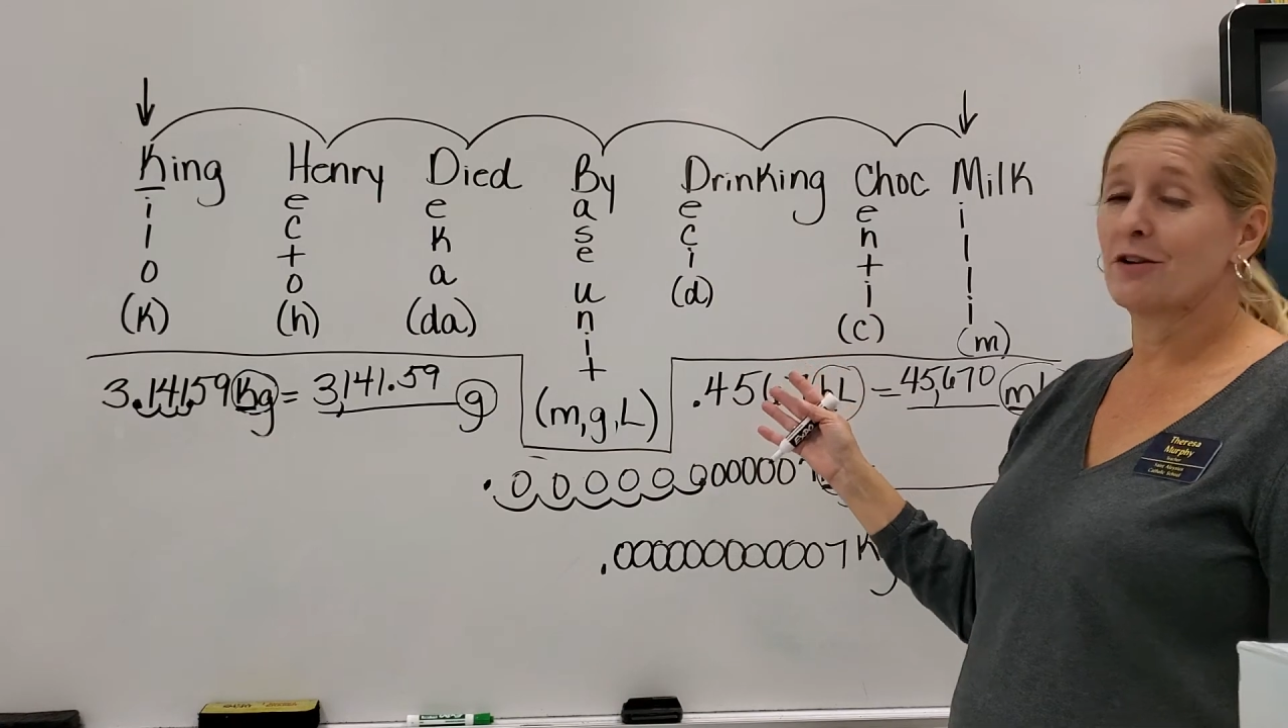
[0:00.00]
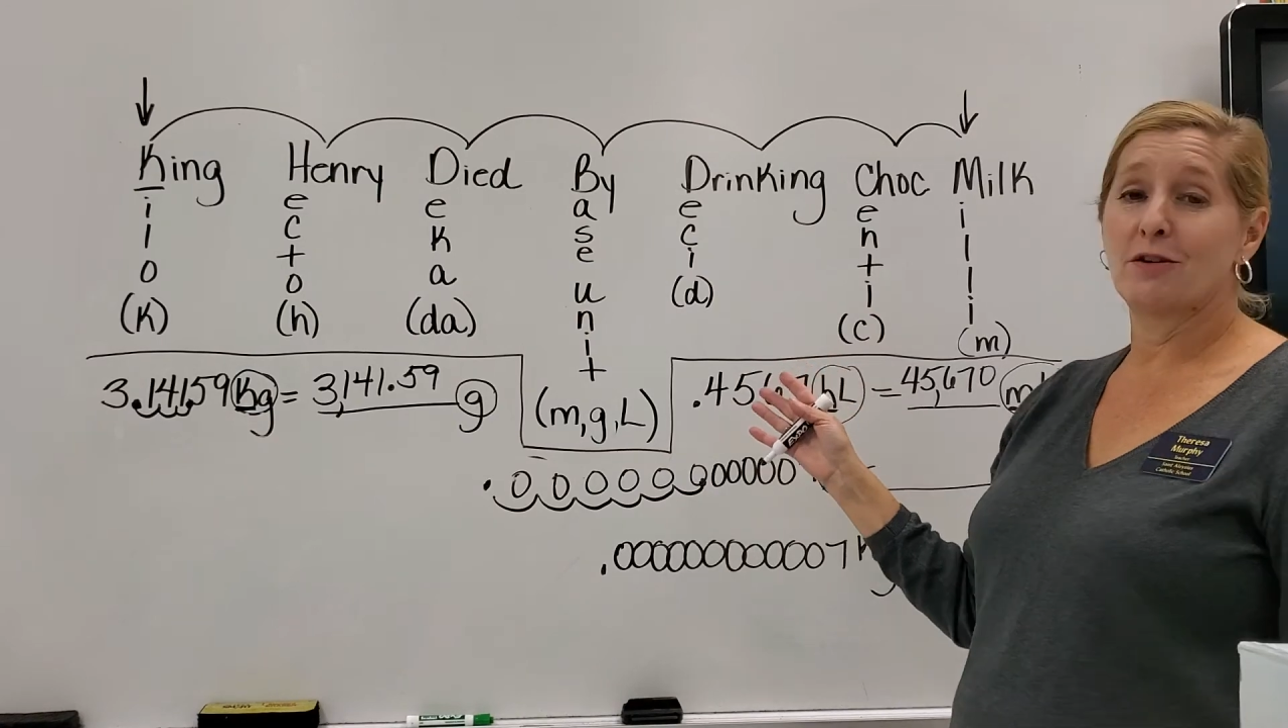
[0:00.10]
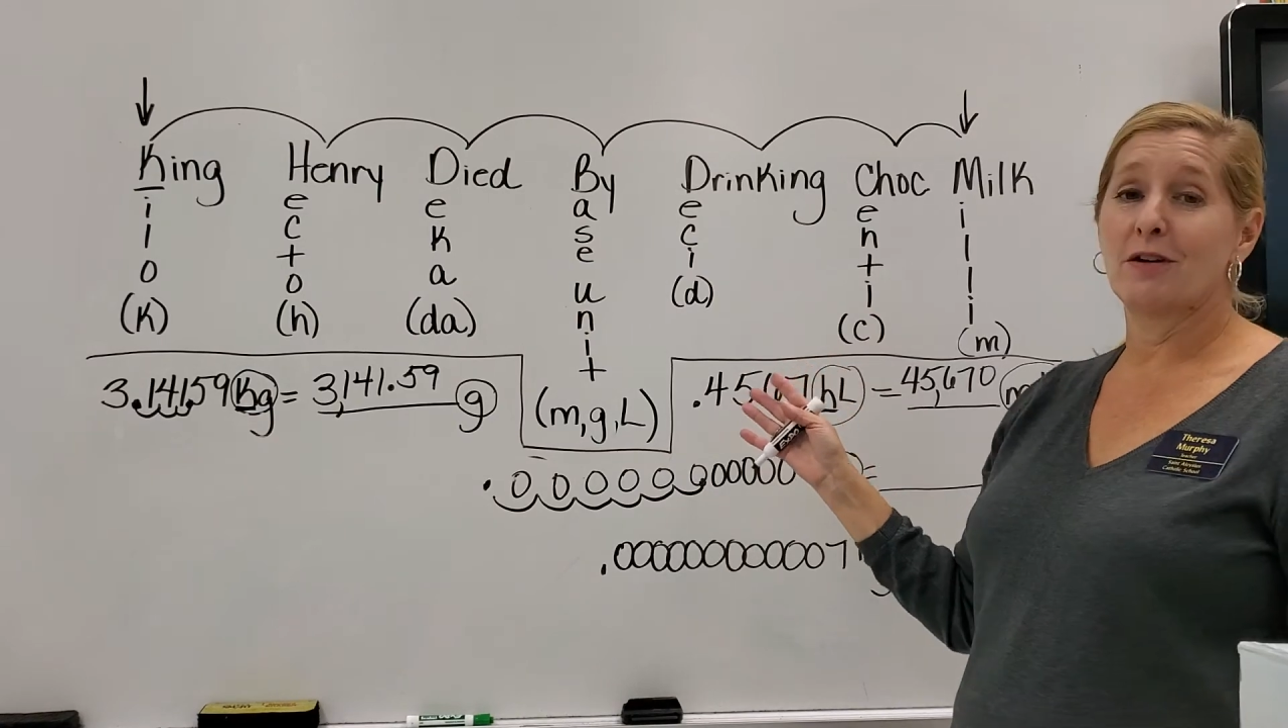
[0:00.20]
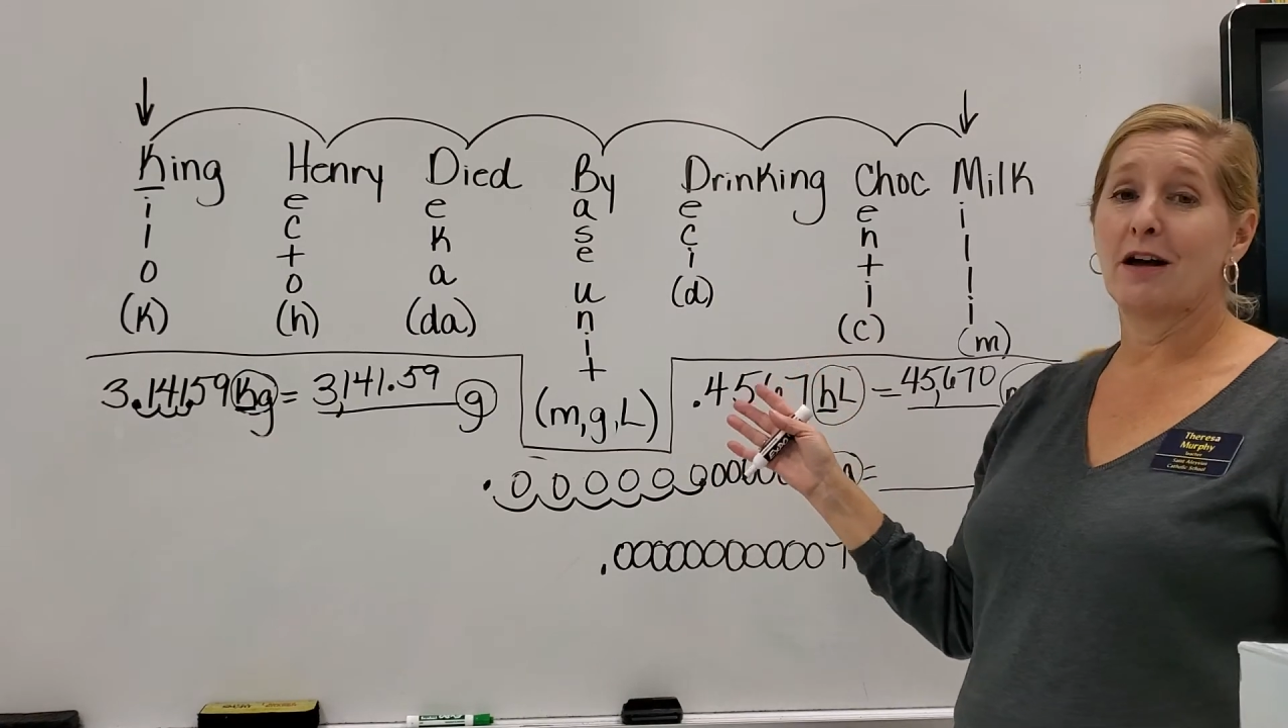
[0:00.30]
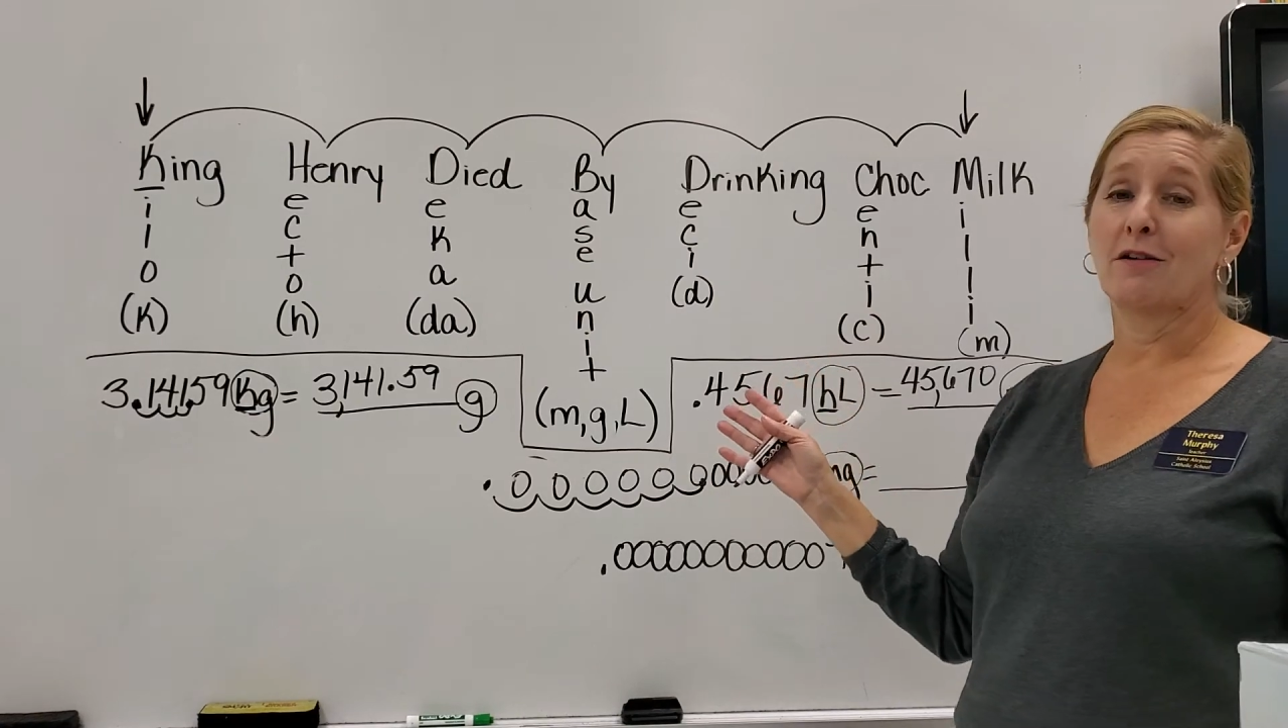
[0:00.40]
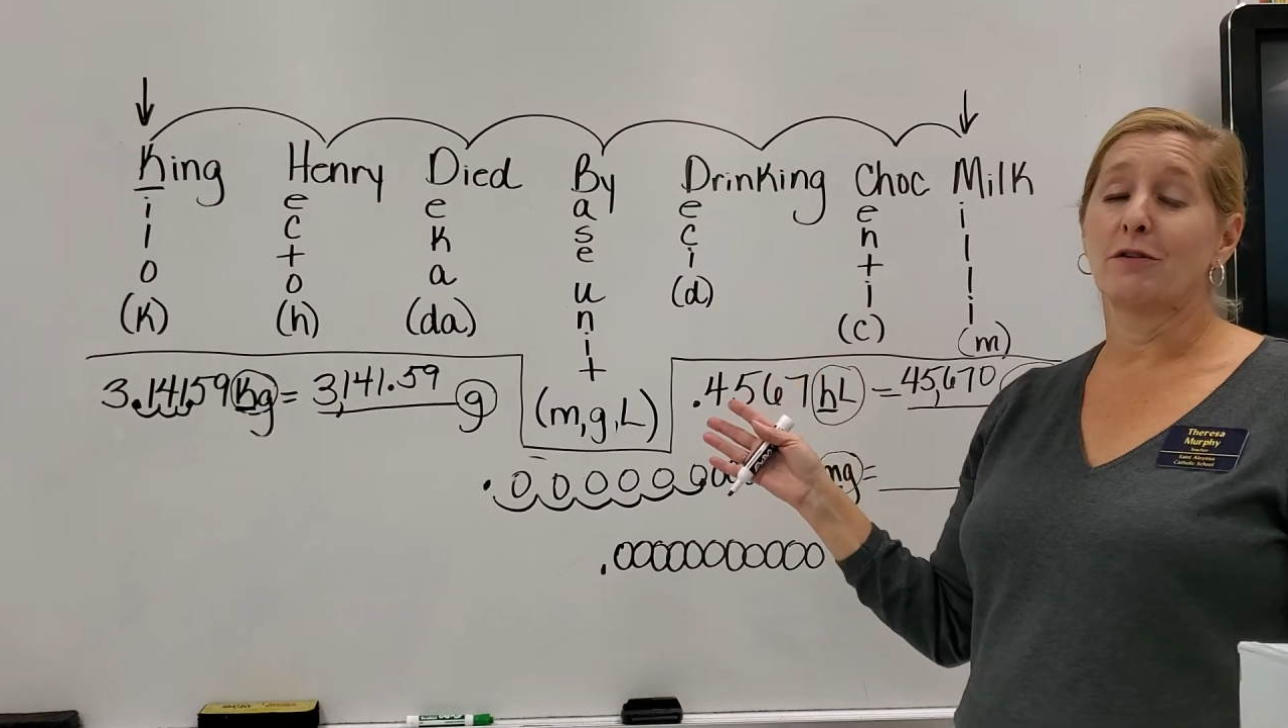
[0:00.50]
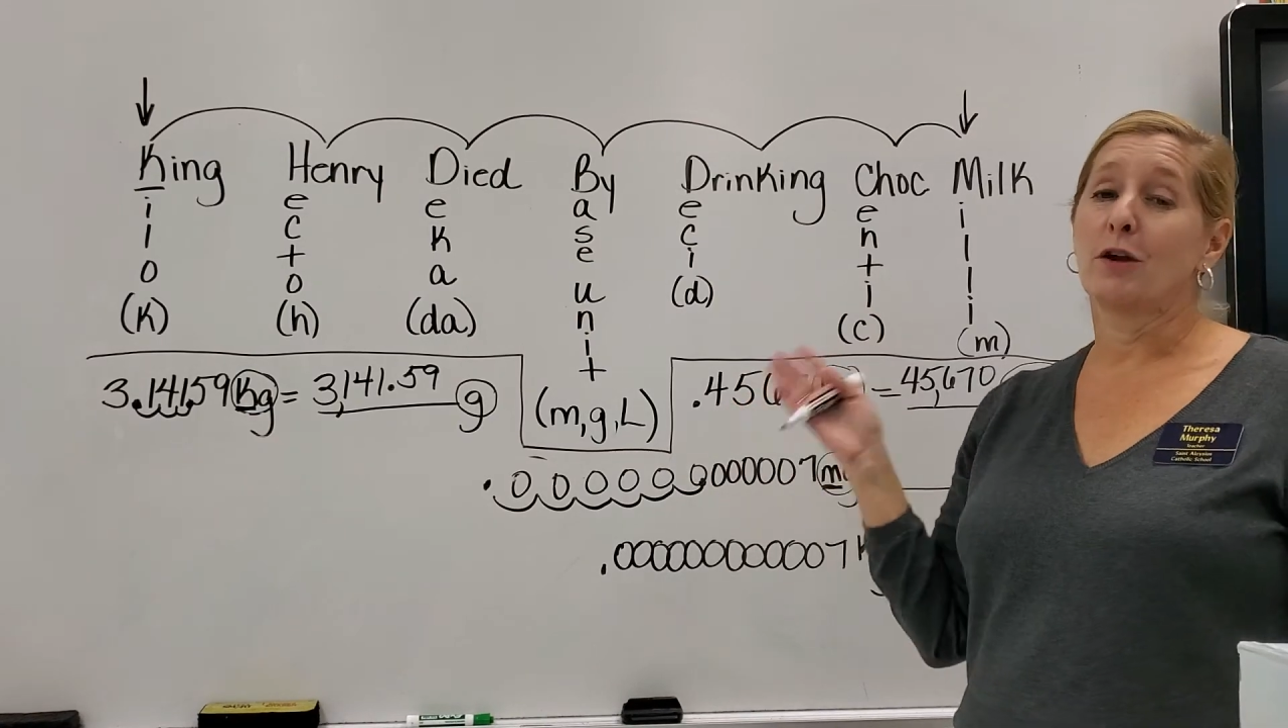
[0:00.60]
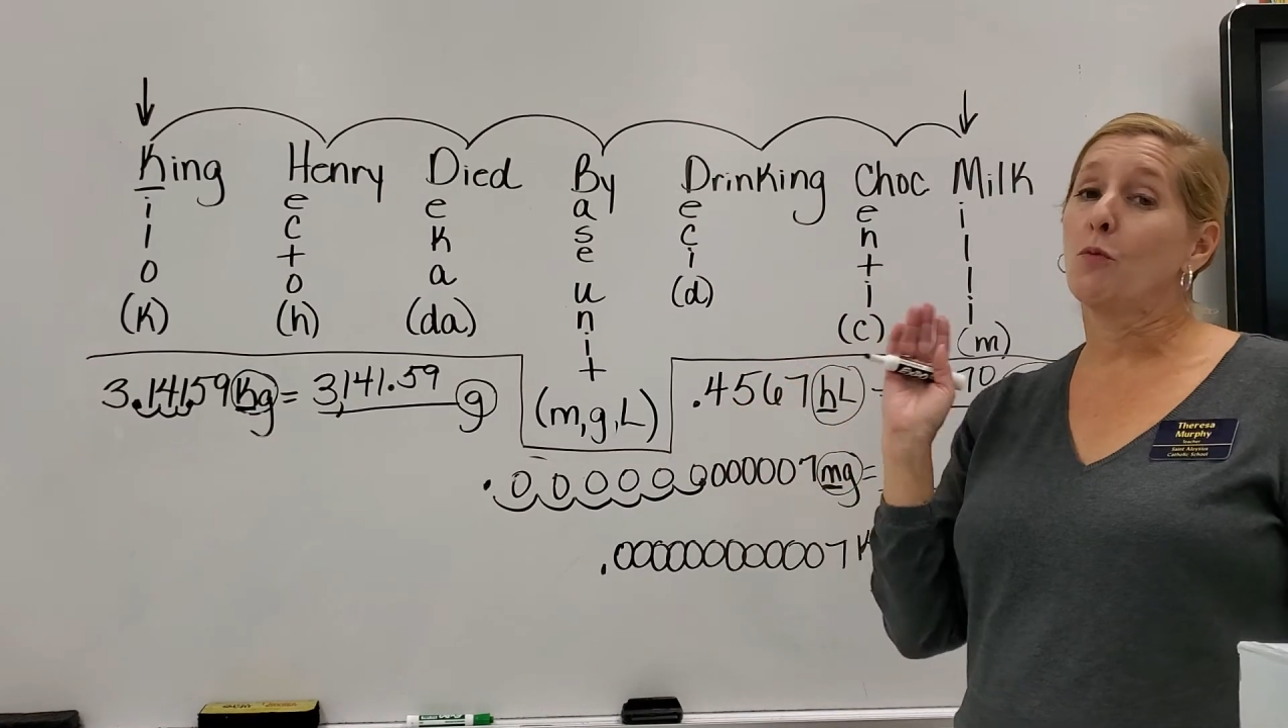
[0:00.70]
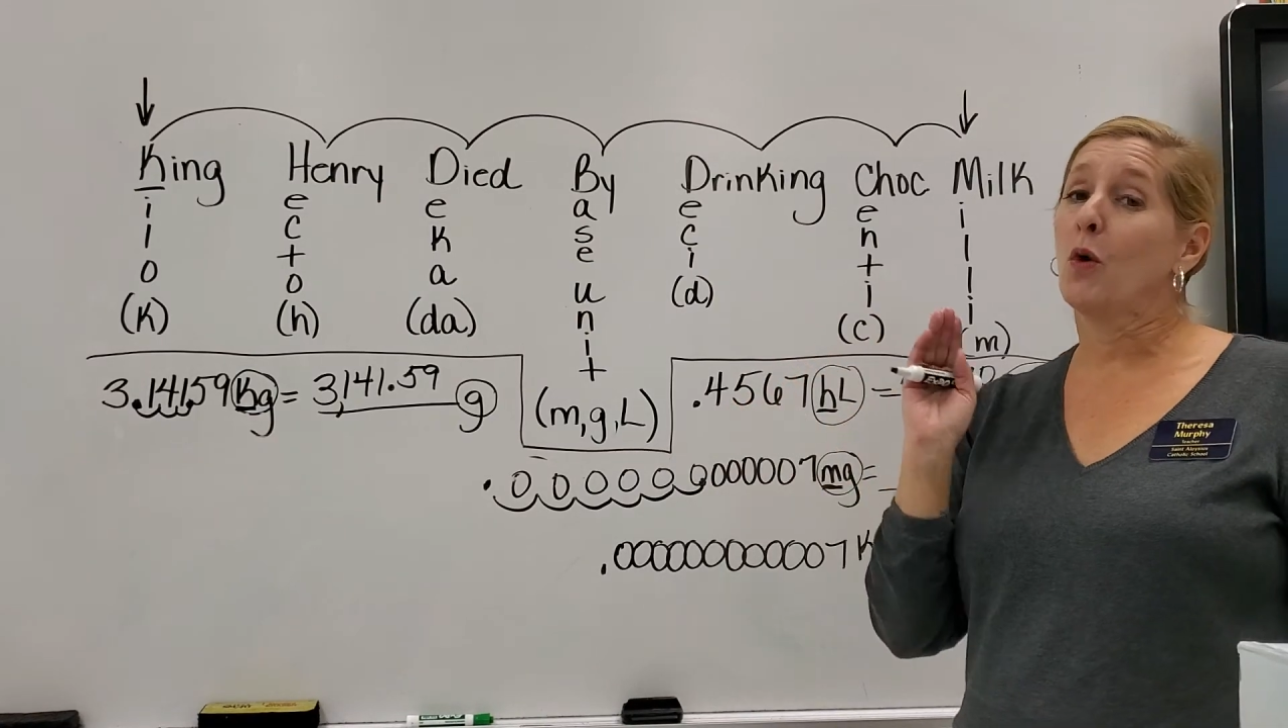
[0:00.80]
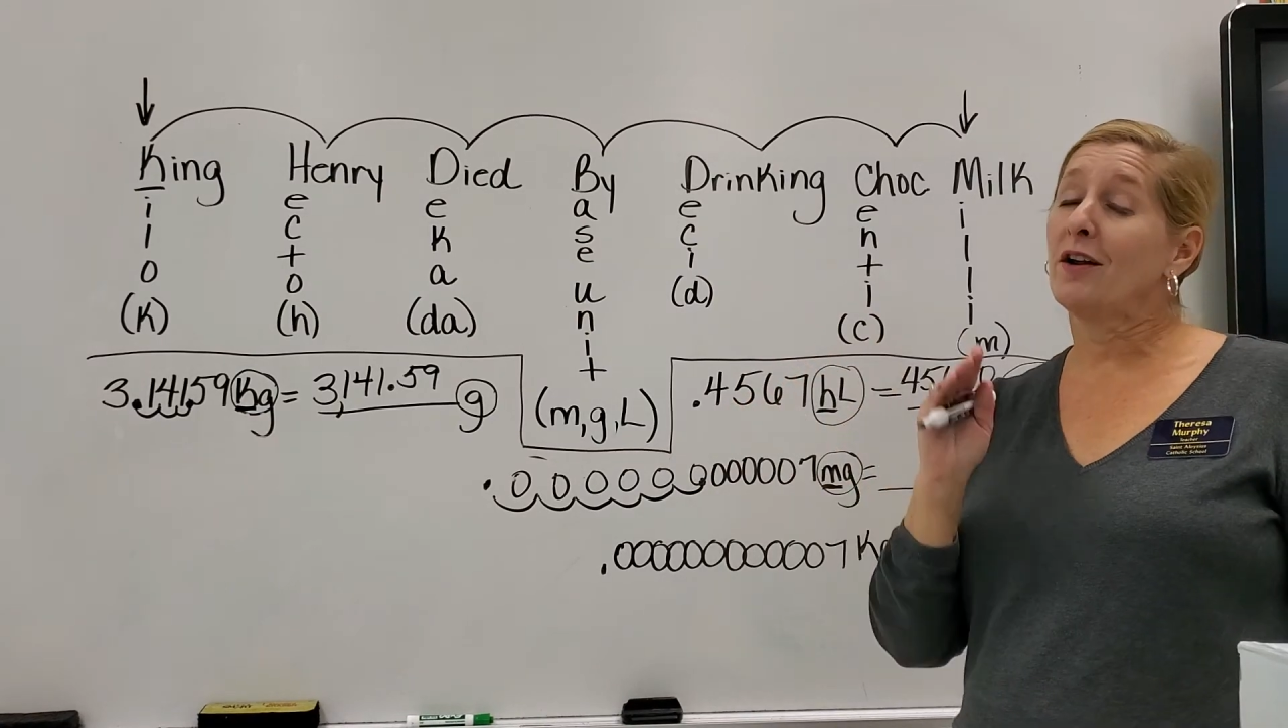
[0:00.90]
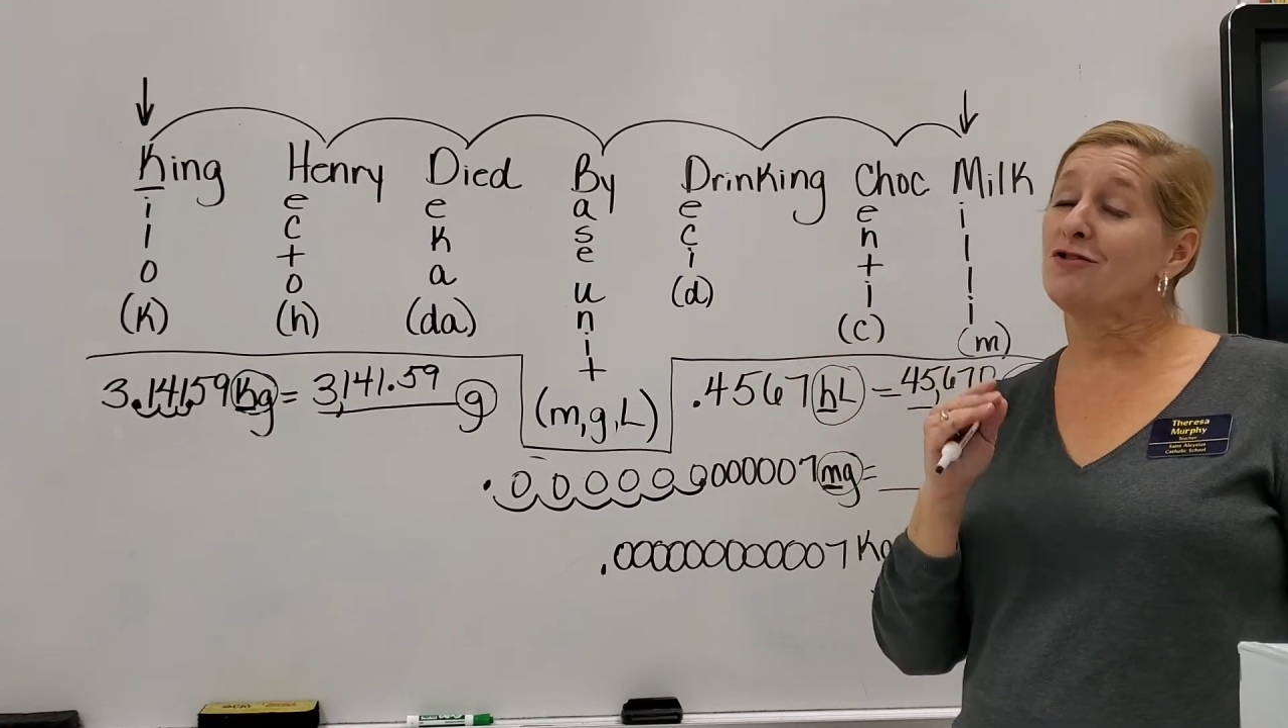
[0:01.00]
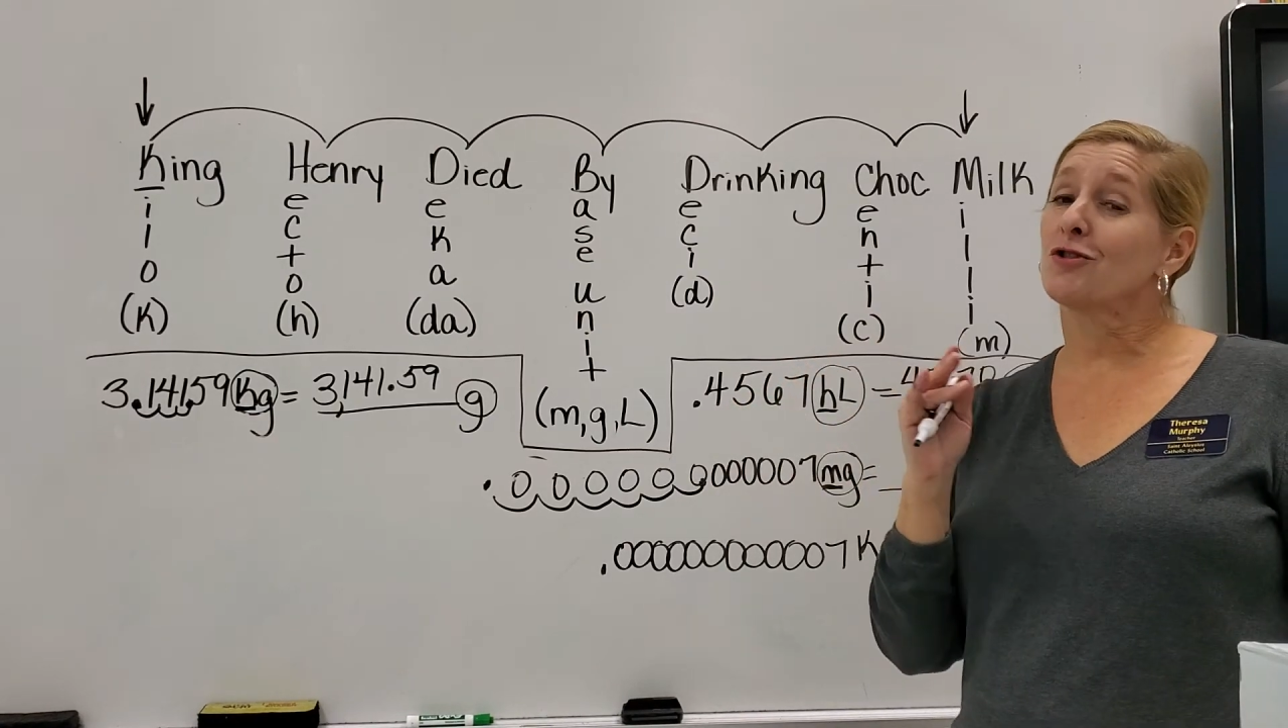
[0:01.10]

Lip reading: you not only what